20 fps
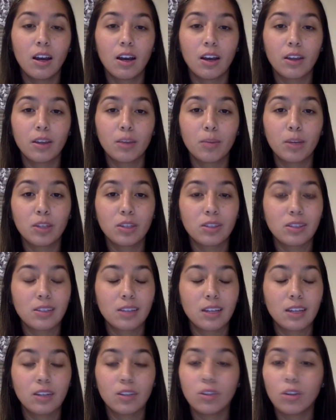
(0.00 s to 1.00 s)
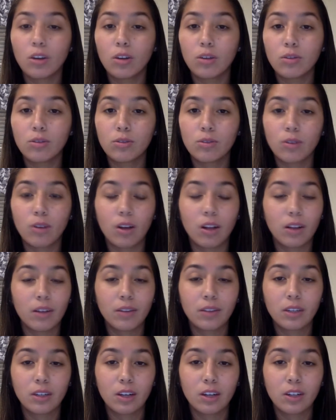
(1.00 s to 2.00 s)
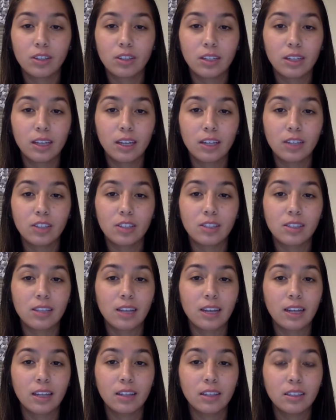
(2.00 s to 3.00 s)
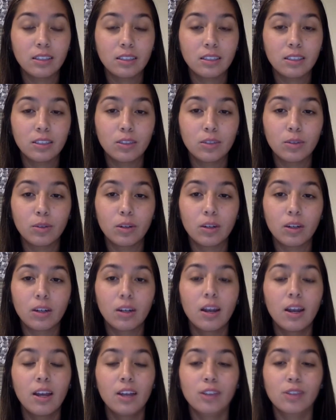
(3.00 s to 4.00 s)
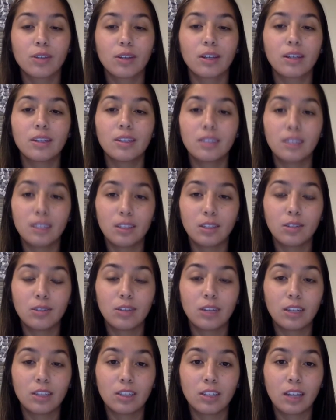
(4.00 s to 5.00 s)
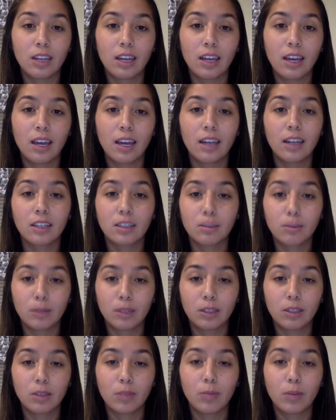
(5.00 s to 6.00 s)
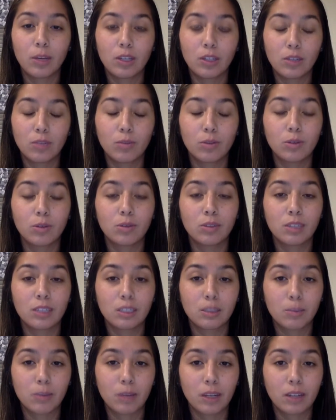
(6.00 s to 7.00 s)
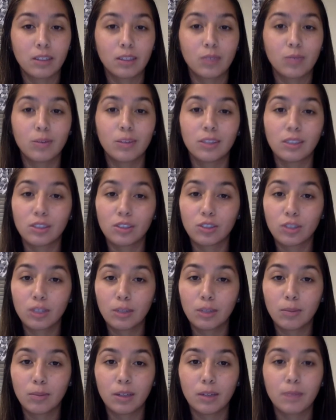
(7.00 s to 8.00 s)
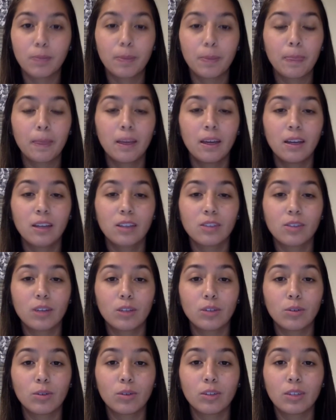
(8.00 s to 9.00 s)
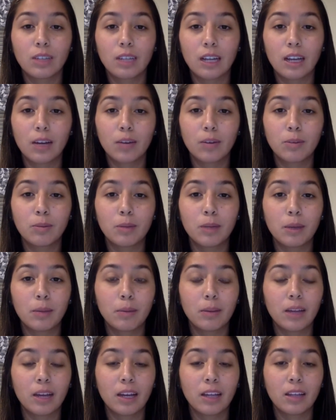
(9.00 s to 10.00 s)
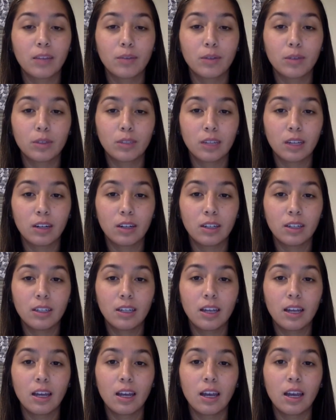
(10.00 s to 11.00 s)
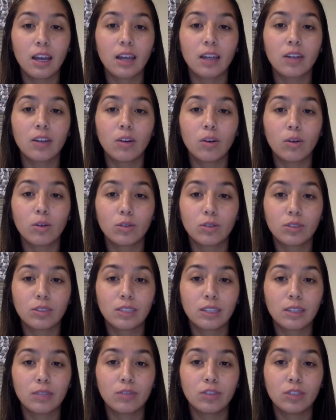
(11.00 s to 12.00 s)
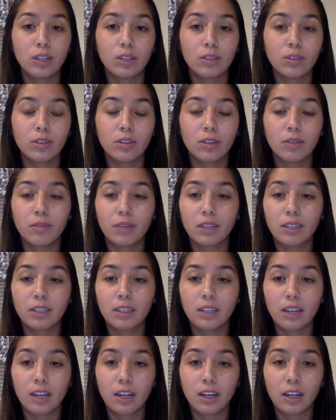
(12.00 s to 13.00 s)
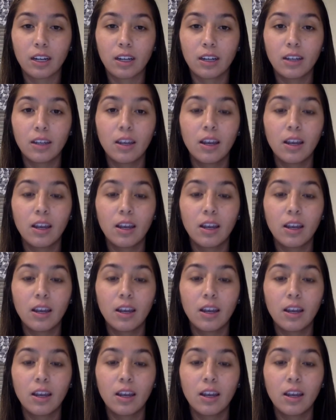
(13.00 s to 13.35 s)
The patient stated no to all of the contraindications I had listed to her, so I continued to educate and explain to the patient what was expected with this treatment. So I told her that I would be applying the Voltaren and ultrasound gel to the affected area,